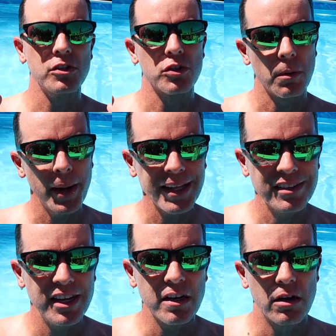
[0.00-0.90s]
is they're a pain
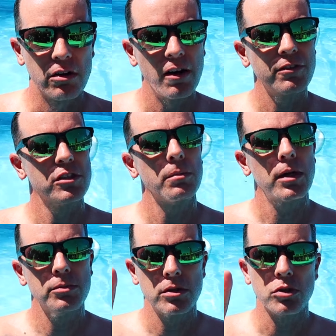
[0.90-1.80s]
to take on and off and
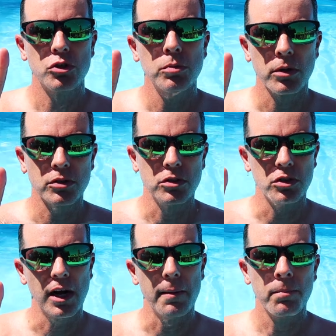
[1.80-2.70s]
sometimes it's a two-person
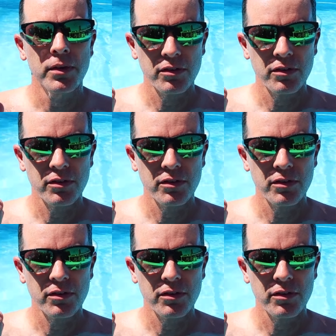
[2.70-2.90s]
job.